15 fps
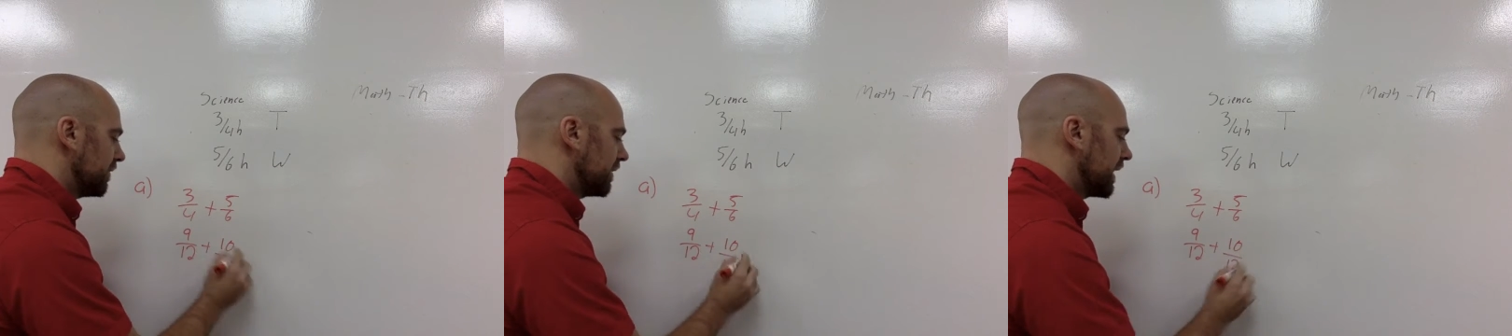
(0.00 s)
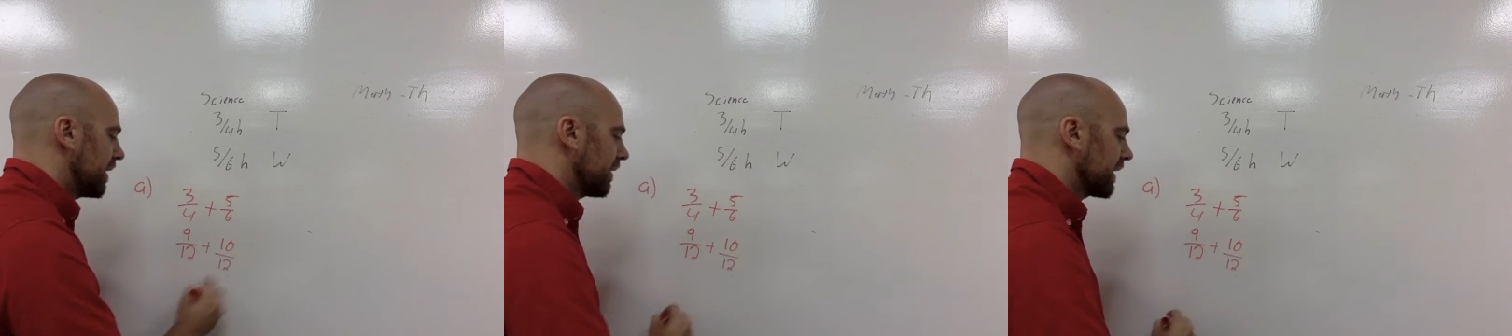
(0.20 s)

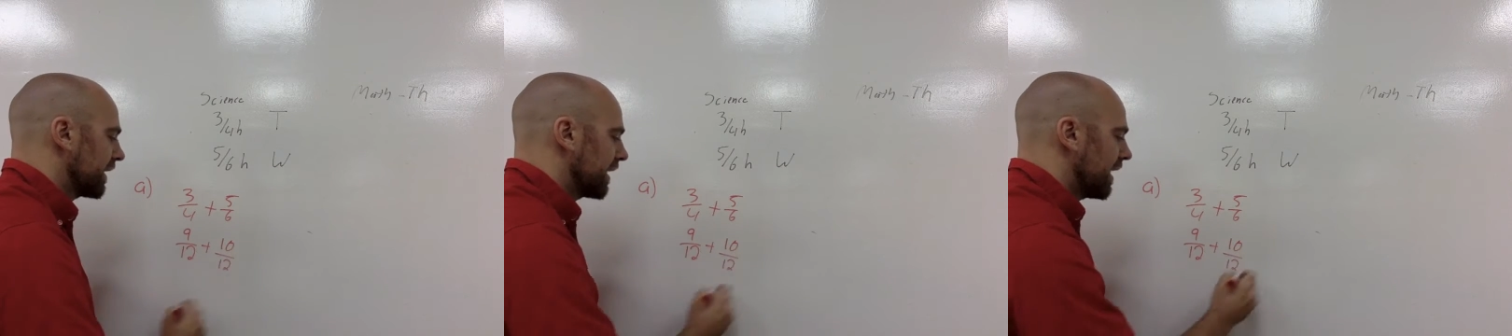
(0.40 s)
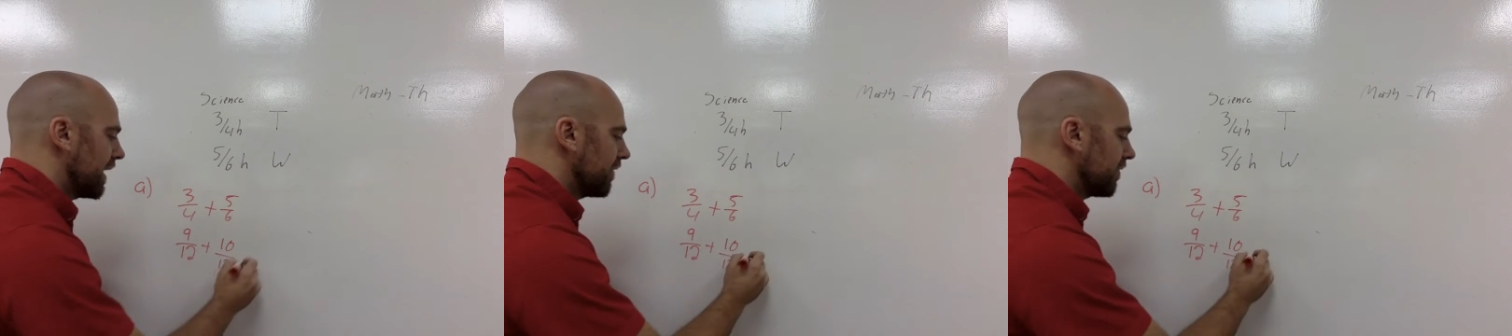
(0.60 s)
Now I
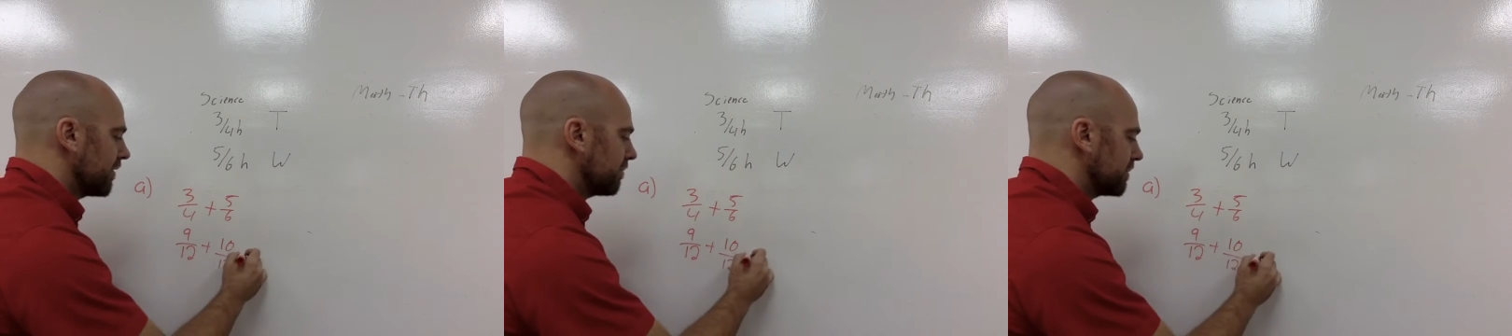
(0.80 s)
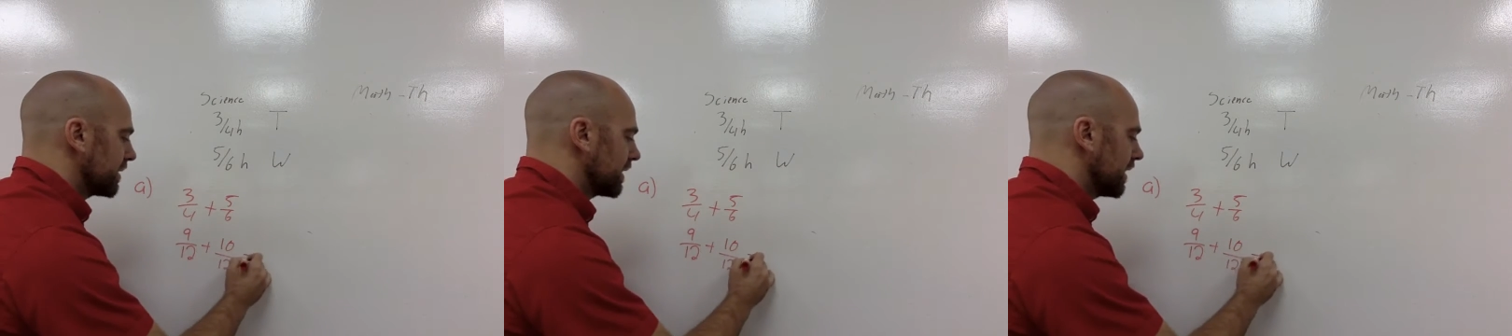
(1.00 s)
can add
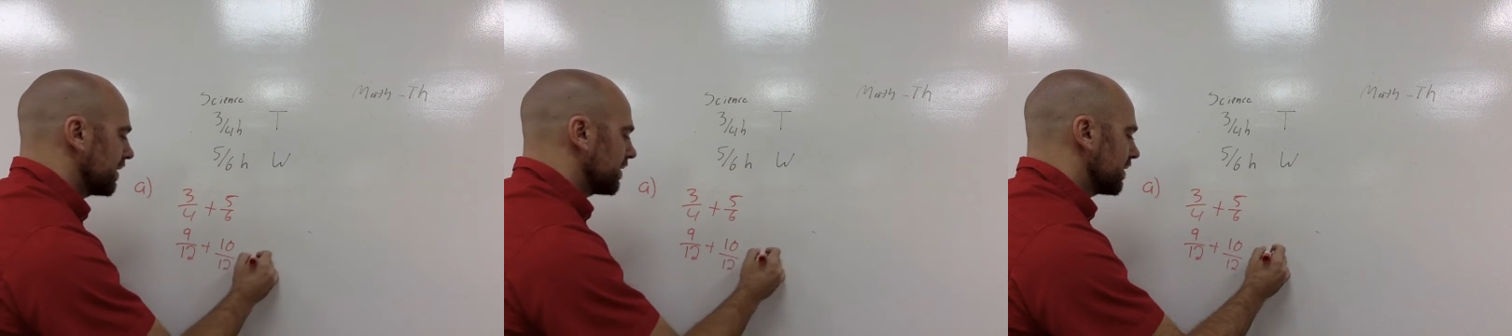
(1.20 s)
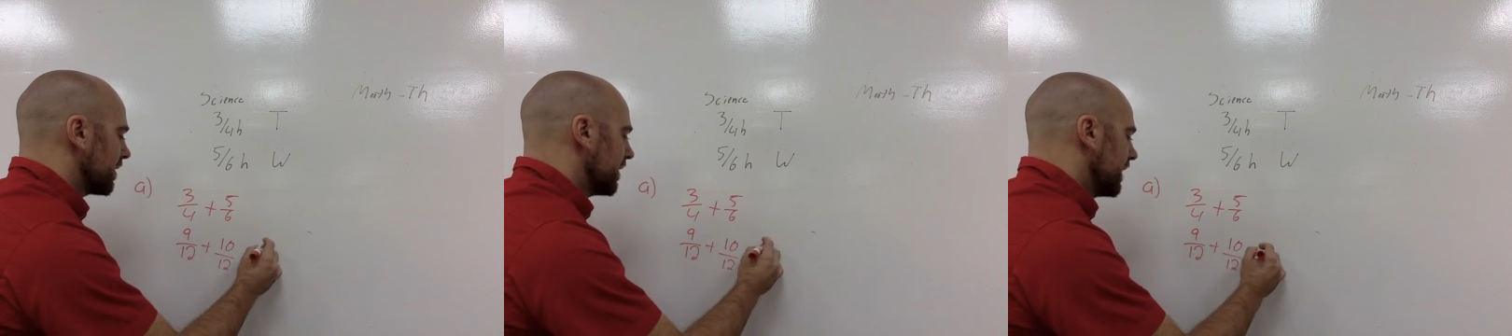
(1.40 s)
them
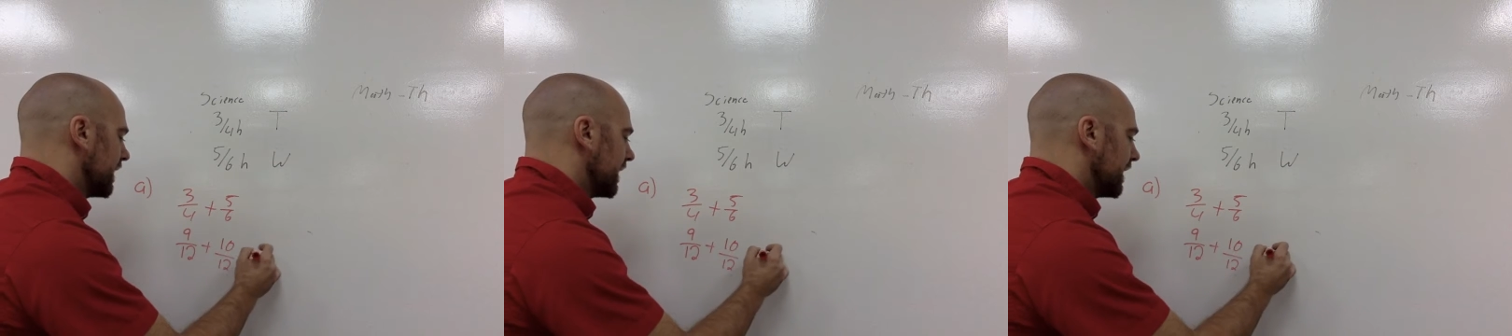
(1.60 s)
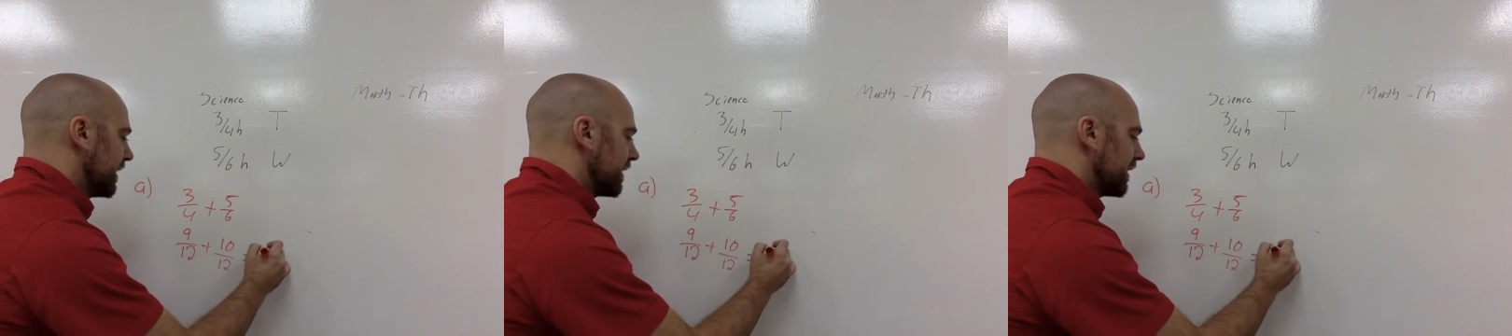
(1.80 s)
together,
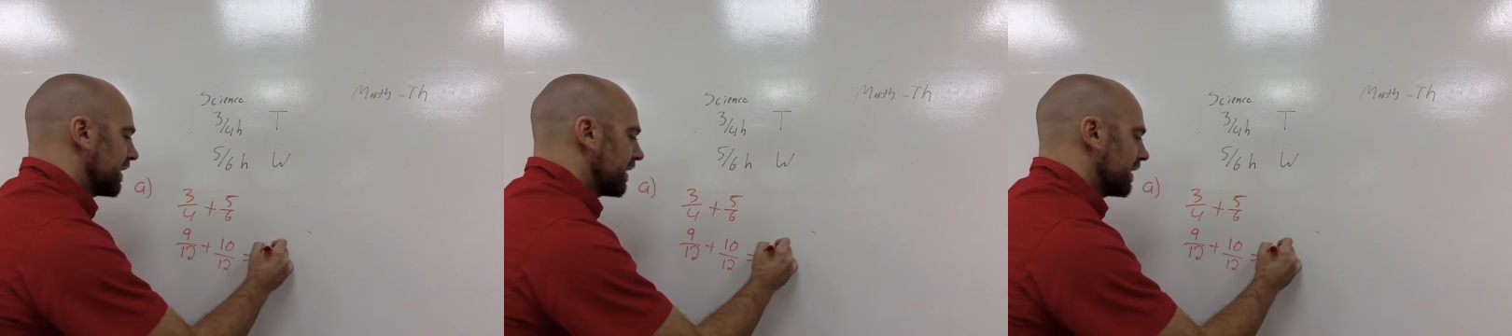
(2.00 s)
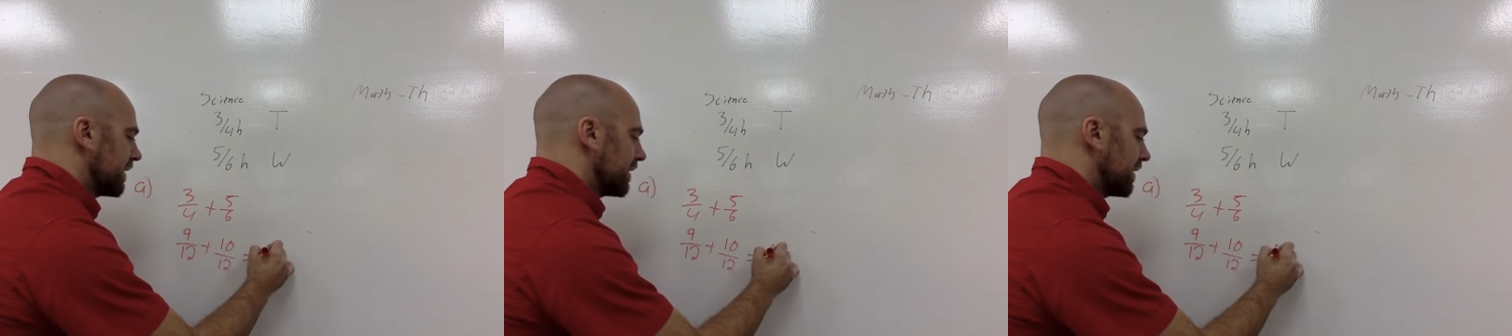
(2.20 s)
and I get